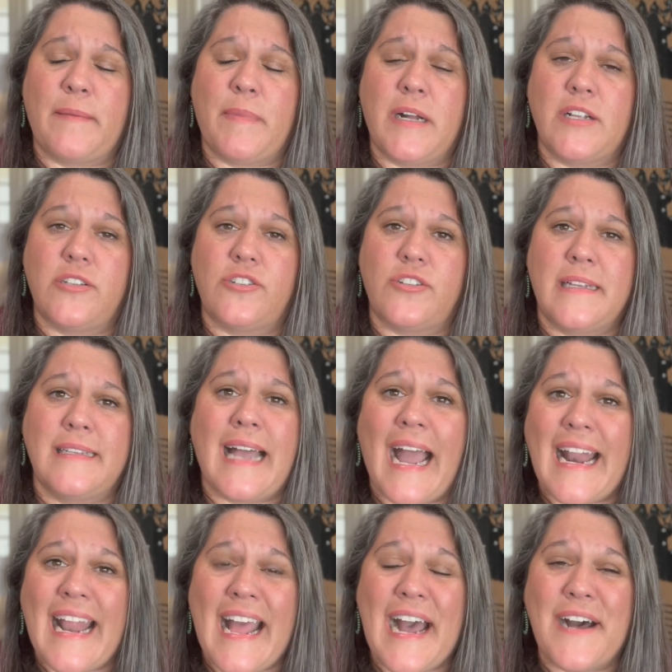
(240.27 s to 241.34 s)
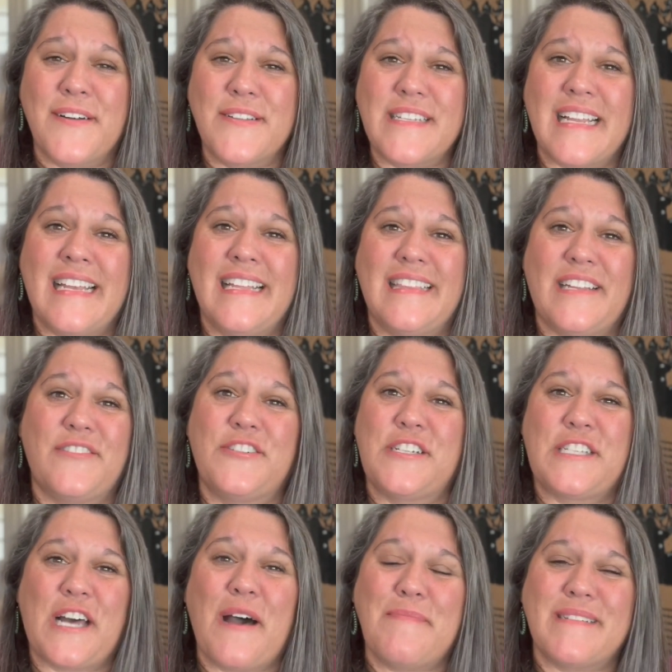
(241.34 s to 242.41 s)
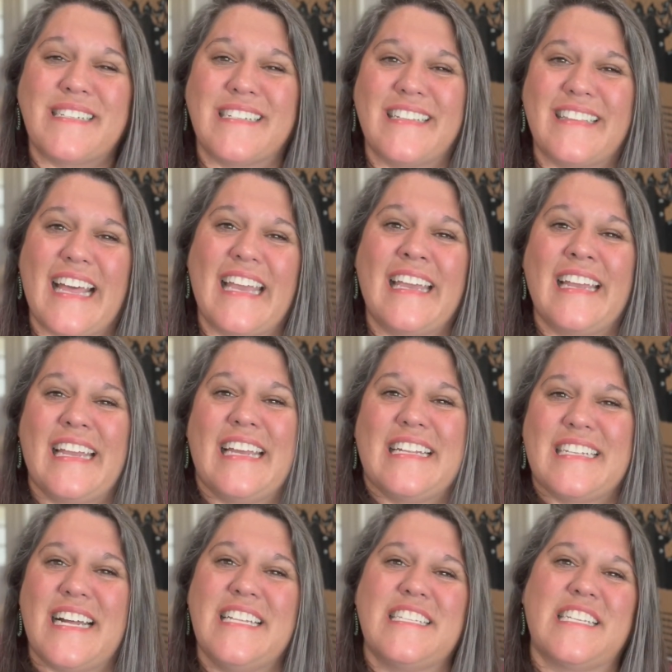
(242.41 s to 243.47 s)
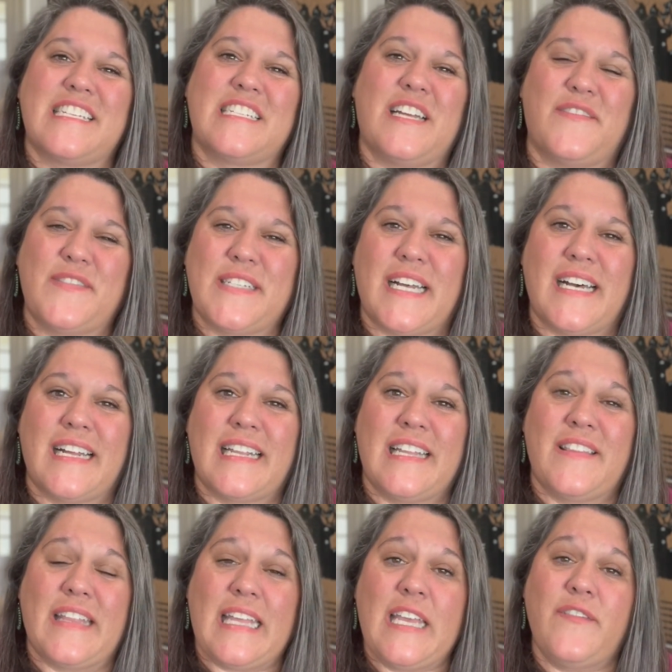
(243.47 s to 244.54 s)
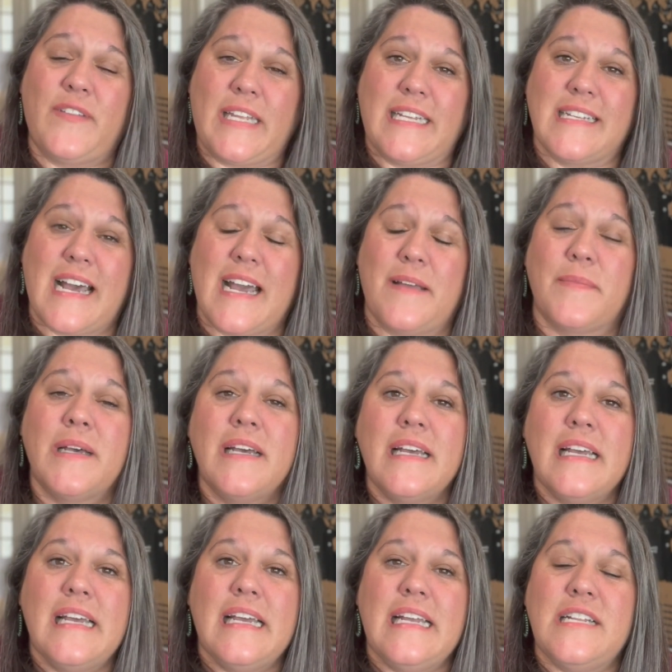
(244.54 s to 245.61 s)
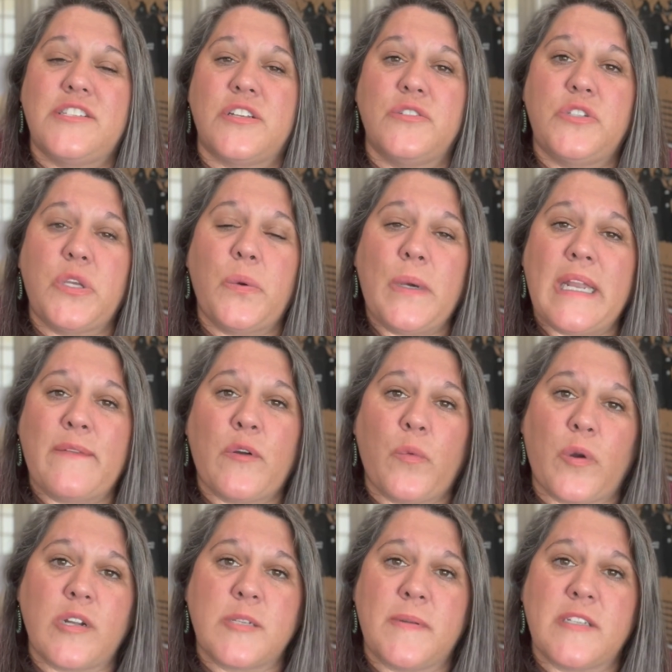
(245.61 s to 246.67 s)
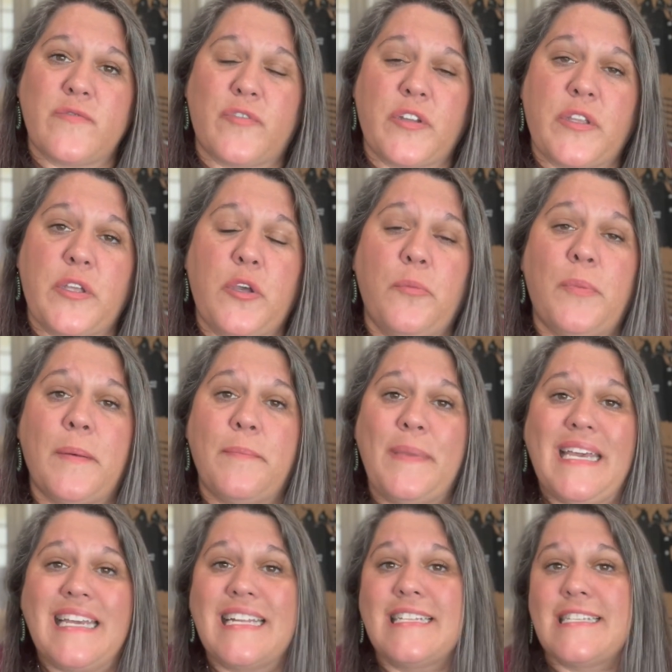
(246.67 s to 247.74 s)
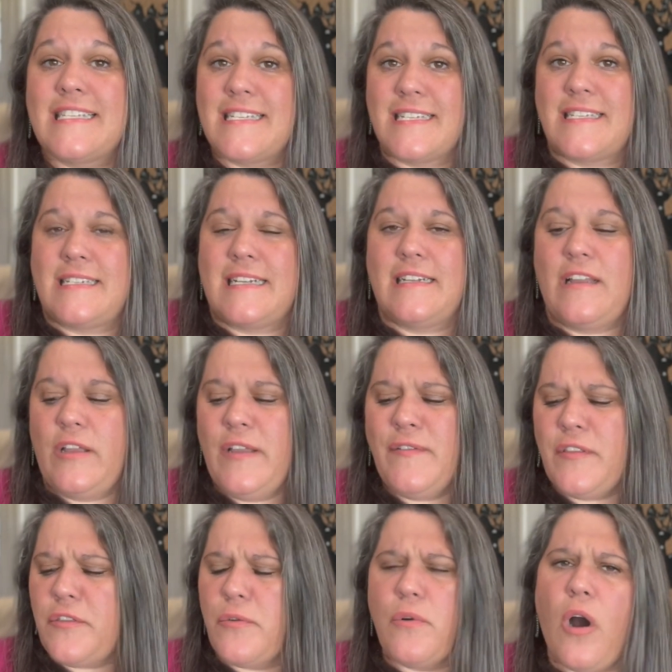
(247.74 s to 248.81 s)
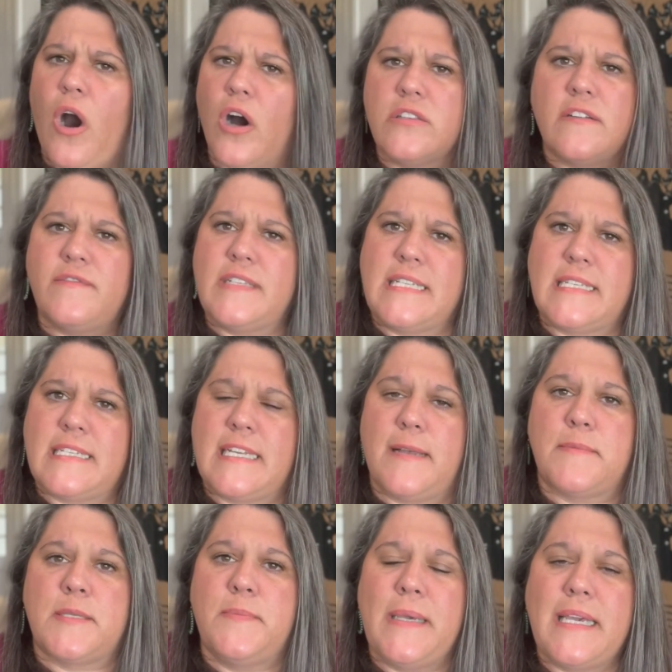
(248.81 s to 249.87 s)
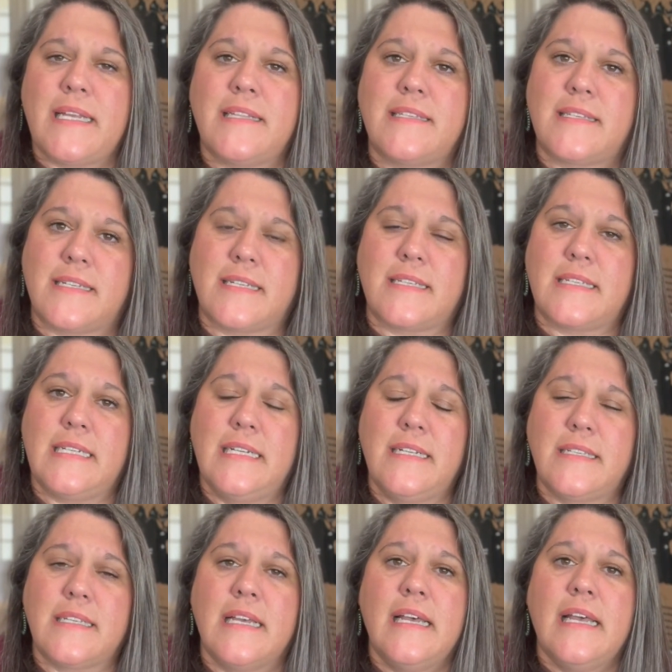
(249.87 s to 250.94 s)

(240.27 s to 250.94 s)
much night owls, and they're just the opposite. They can get tons of stuff done in the evening time. And so do whatever works best for you, but be consistent. Even through all of these tips, be consistent,